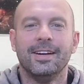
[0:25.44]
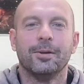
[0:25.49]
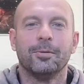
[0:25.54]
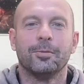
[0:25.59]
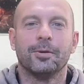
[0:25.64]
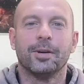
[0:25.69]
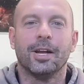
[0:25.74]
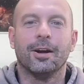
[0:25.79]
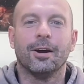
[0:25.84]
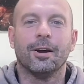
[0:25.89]

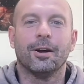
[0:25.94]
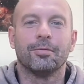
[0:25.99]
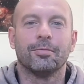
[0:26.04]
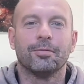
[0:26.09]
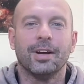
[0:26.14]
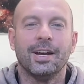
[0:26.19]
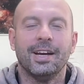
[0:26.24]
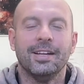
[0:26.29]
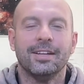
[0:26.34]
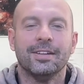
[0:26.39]
We are
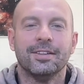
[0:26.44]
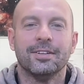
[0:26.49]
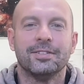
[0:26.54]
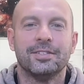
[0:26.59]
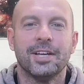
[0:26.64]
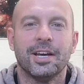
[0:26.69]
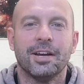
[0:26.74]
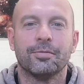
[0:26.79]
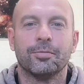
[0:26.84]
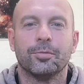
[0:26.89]
right in the
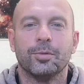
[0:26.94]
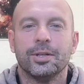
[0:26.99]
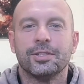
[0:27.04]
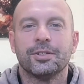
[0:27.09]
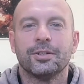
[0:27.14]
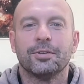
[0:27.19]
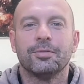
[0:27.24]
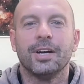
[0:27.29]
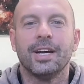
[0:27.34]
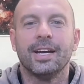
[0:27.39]
dead of
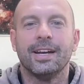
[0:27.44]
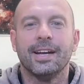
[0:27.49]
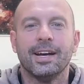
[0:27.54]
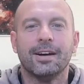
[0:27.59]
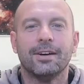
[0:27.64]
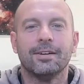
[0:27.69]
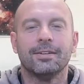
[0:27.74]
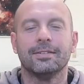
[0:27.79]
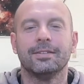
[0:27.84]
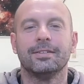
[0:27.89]
winter right
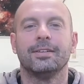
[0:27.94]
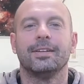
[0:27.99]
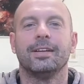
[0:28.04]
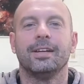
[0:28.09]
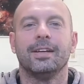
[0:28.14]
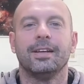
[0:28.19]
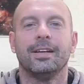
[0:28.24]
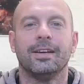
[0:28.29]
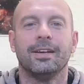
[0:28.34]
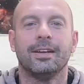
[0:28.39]
now
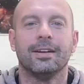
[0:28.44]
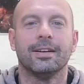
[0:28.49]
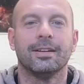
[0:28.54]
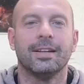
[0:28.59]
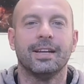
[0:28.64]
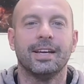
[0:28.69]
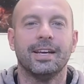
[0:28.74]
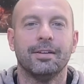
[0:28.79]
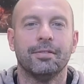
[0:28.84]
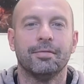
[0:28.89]
in
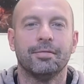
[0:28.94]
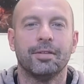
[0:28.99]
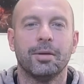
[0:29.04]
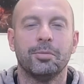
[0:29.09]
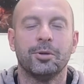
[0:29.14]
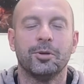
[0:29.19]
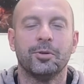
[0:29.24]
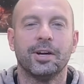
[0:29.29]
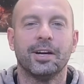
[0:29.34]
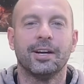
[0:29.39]
late
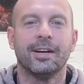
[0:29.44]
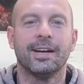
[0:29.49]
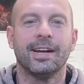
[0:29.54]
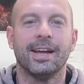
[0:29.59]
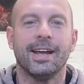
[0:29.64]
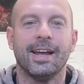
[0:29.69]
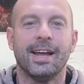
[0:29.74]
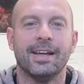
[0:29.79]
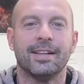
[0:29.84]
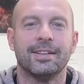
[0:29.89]

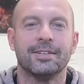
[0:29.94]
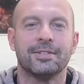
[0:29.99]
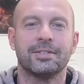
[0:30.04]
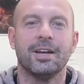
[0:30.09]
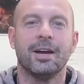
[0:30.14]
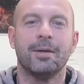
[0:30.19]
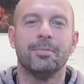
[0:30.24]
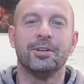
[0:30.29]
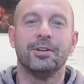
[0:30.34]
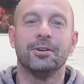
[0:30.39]
February, and this
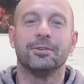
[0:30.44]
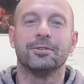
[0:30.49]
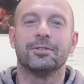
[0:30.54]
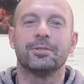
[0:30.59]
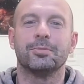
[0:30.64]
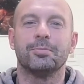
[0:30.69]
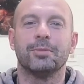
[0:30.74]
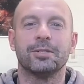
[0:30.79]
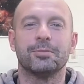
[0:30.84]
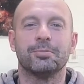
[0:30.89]
time of year
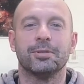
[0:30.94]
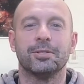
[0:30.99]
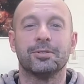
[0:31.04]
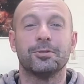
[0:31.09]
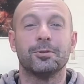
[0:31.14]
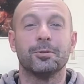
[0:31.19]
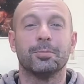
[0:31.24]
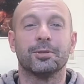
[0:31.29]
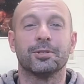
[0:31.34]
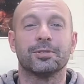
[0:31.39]
just makes me
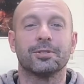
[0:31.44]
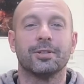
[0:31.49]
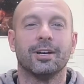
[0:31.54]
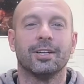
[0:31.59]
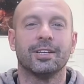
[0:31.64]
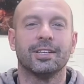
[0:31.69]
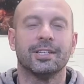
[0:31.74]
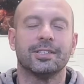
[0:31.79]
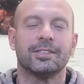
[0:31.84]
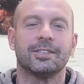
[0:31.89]
super
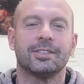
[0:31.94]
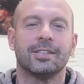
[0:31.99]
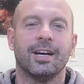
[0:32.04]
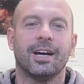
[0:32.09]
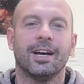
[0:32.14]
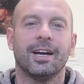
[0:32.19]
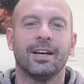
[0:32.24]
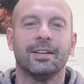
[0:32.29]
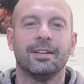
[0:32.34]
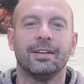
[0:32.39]
sluggish.
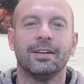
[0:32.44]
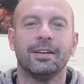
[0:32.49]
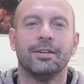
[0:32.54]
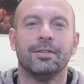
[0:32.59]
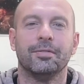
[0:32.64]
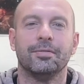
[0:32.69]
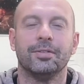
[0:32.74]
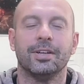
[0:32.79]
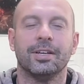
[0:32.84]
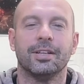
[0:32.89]
I
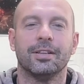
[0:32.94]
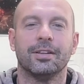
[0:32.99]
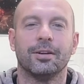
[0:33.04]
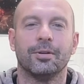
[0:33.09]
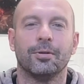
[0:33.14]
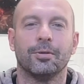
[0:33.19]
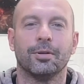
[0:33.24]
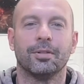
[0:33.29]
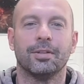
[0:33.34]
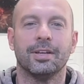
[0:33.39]
live in the
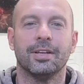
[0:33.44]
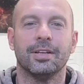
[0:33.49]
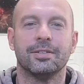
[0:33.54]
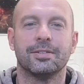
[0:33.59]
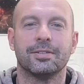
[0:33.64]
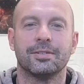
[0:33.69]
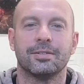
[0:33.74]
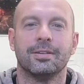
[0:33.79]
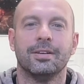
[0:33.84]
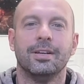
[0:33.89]

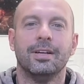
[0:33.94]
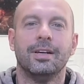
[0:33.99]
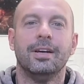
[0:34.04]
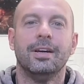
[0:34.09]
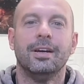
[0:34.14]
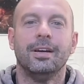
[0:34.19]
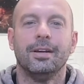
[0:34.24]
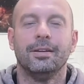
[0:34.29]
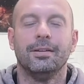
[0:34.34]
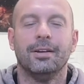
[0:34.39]
Northeast
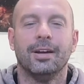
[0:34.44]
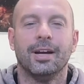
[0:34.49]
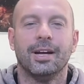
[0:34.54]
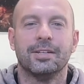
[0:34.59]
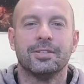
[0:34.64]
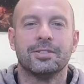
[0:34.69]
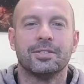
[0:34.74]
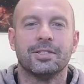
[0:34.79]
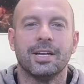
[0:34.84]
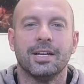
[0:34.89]

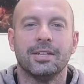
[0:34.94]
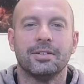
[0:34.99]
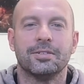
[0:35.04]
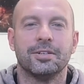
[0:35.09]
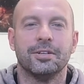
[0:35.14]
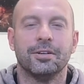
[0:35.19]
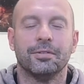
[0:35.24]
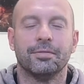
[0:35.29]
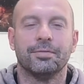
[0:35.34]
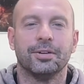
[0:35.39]
United States
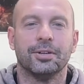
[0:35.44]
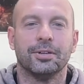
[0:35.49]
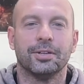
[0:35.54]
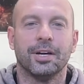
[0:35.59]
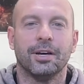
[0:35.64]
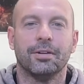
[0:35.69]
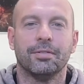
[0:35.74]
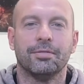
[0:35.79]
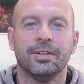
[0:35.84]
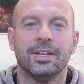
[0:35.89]
near
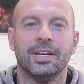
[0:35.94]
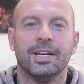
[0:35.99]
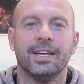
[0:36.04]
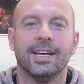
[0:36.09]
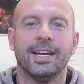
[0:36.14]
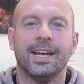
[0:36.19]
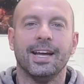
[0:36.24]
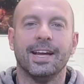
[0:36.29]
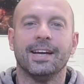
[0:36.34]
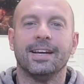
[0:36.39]
Philadelphia,
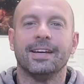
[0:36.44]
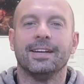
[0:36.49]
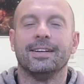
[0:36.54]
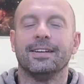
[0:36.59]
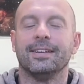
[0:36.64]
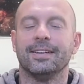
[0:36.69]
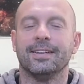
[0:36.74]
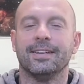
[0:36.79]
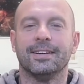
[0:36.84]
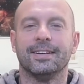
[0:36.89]

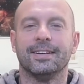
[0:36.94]
and